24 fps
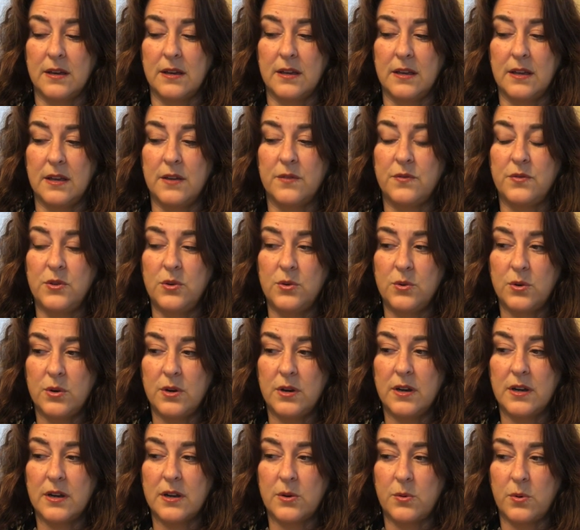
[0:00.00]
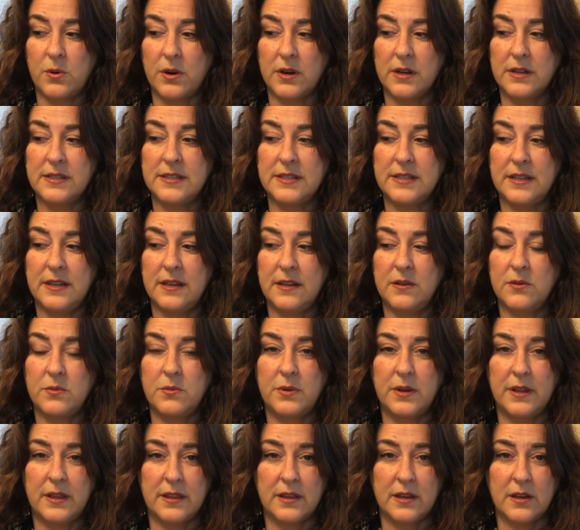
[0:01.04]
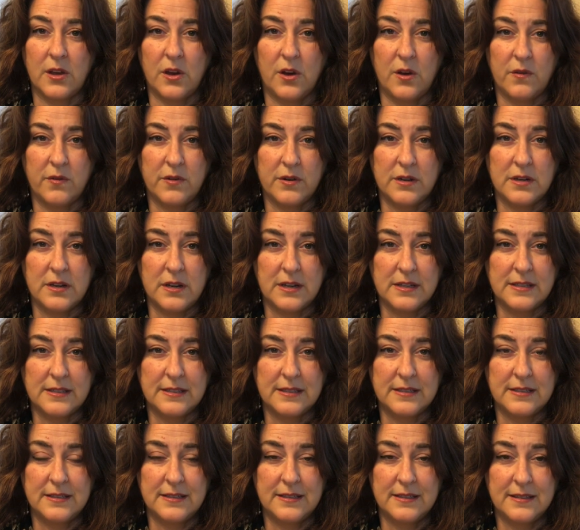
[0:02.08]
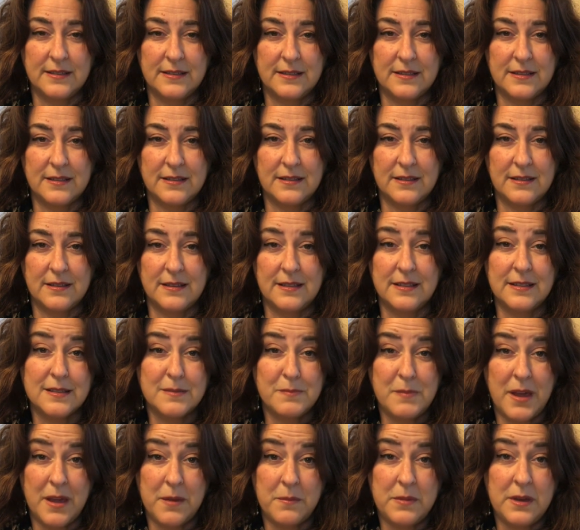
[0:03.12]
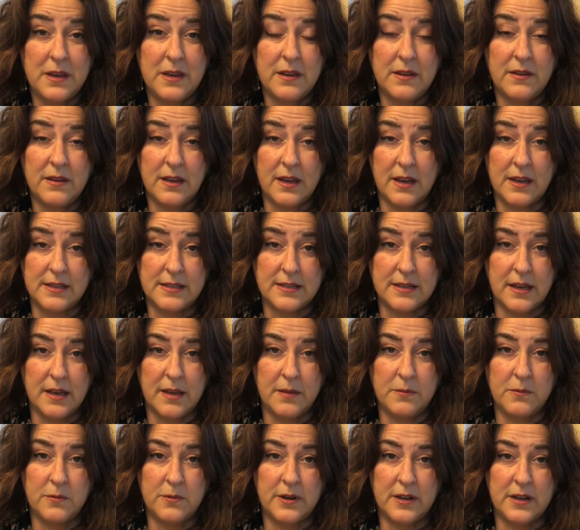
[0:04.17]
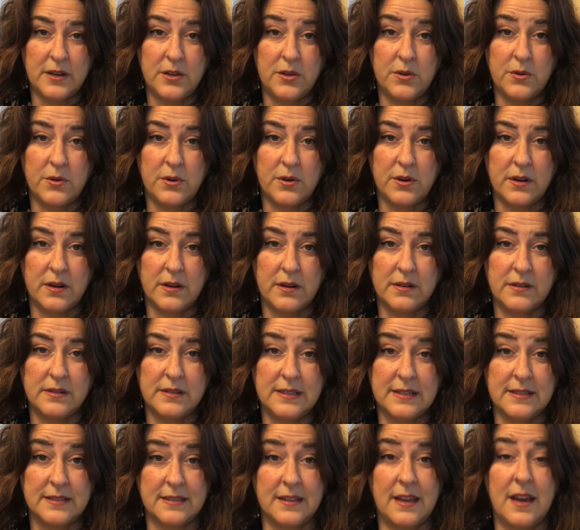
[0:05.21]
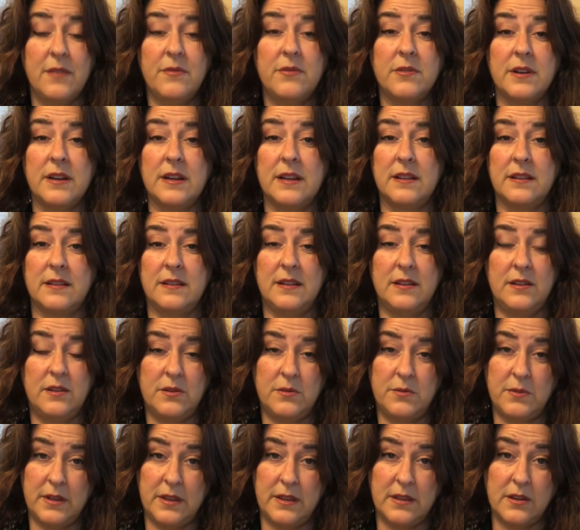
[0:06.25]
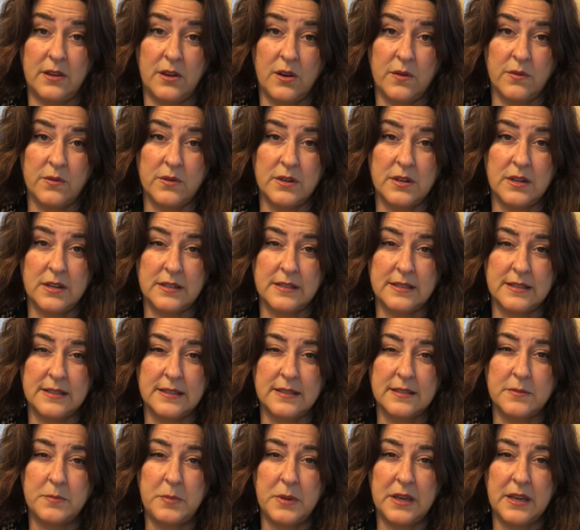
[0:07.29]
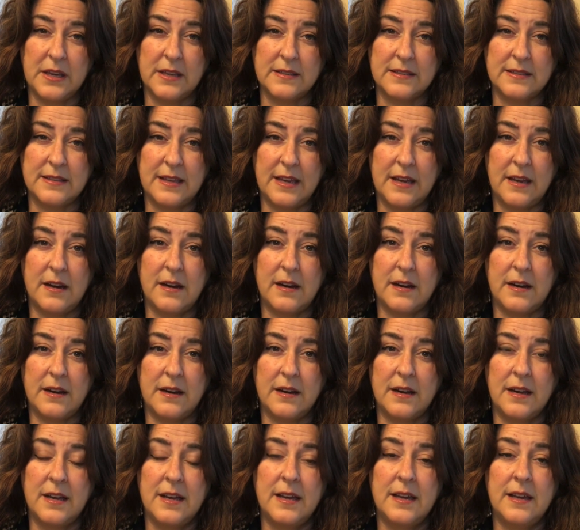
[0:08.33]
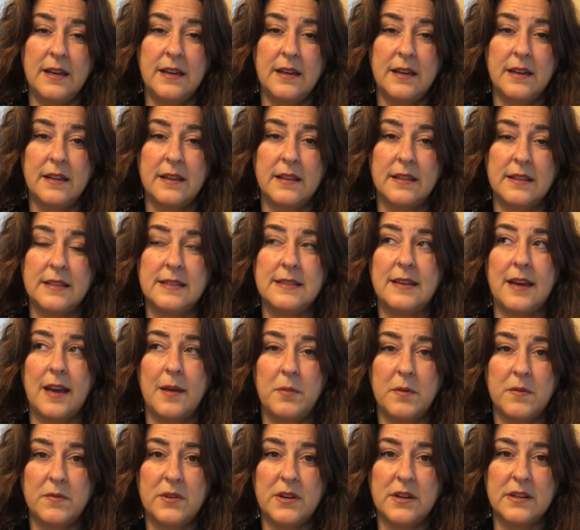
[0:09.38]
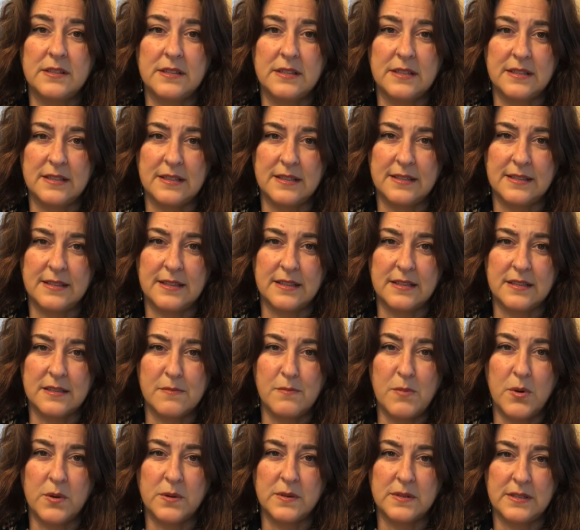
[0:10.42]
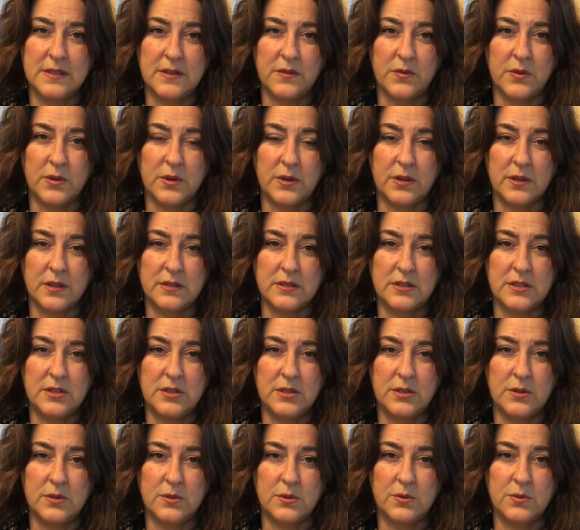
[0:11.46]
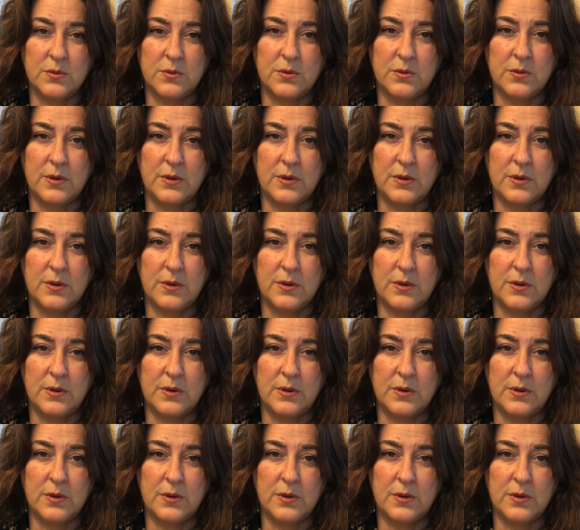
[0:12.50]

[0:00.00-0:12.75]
If you're quarantined with a covert narcissist, this might be a time where you're discovering that you're with a covert narcissist because they are the type of narcissist that's most difficult to